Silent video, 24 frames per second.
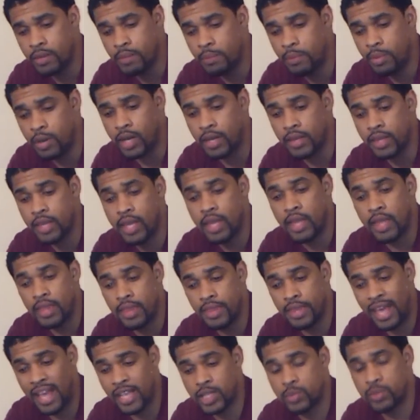But
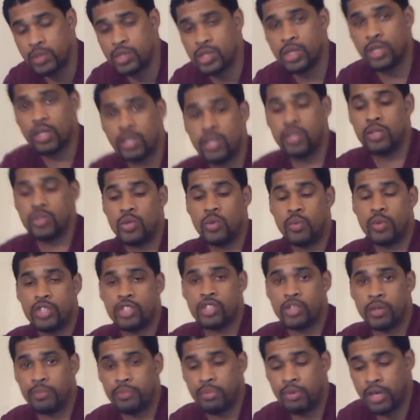that's what you're going to do with
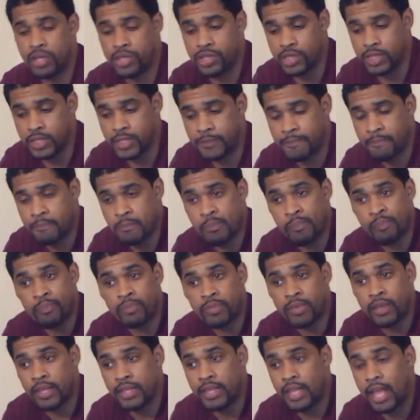your brushes.
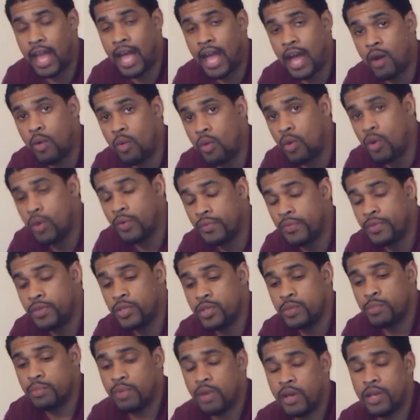How often
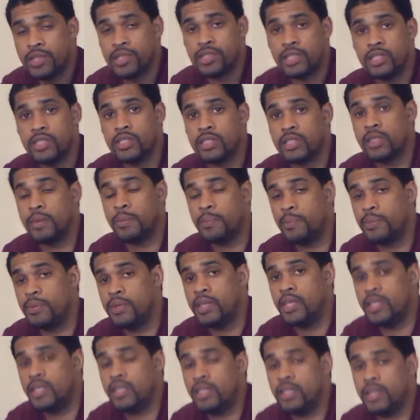you brush is
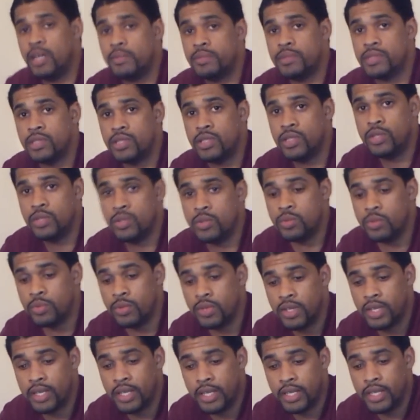completely up to you.
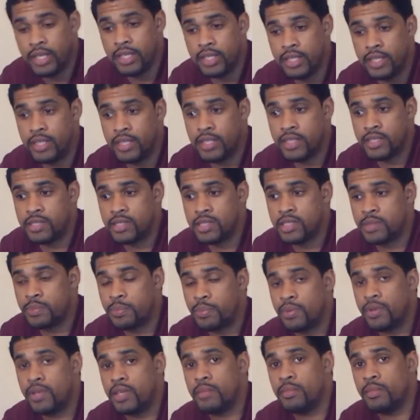This is
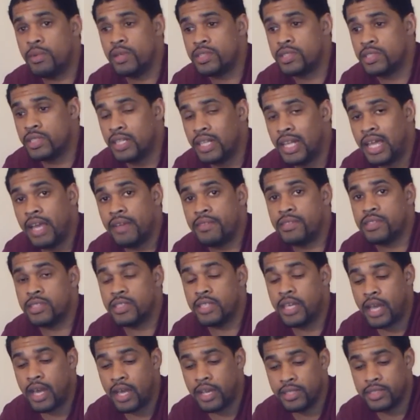pretty much a
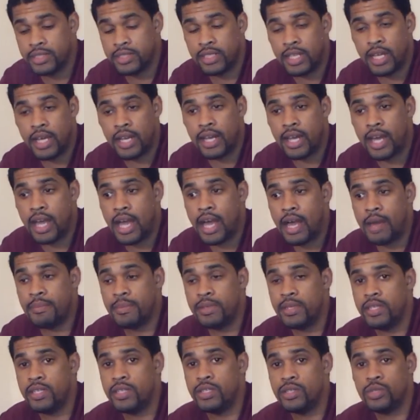lifestyle. It's not a
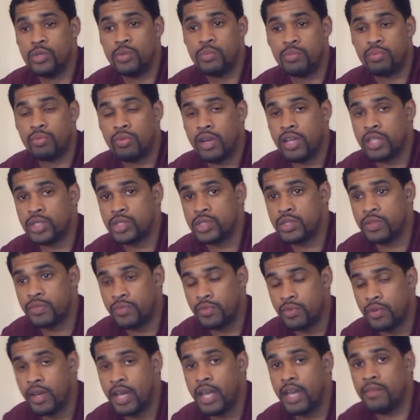hobby. You brush
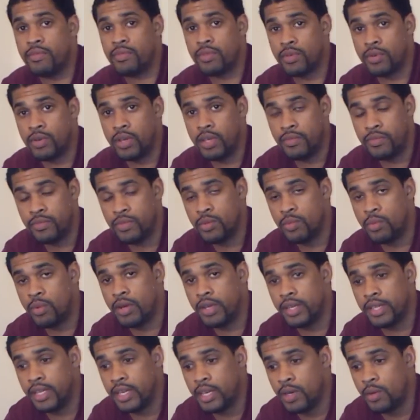forever if you
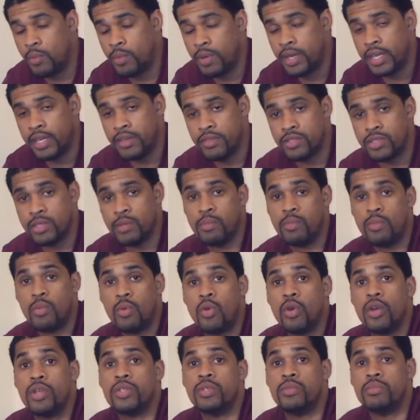want to get waves. The
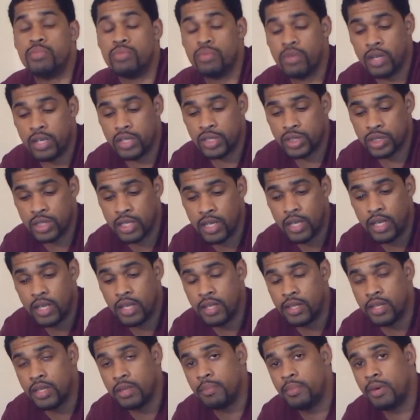more you brush,
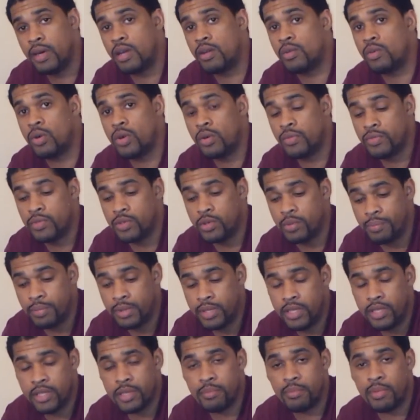the better off you'll
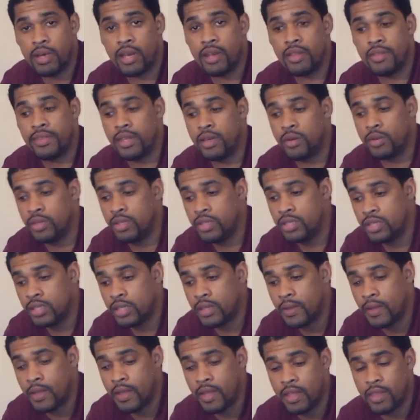be, the better they'll
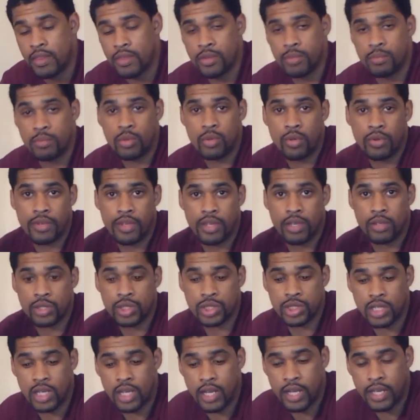look, the more they'll
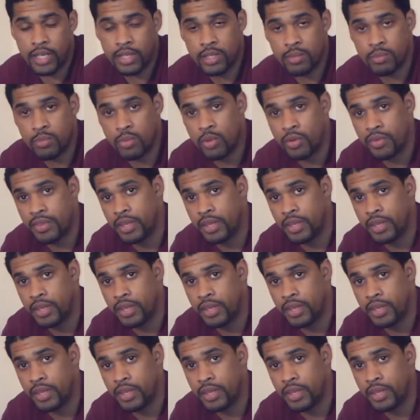shine, the more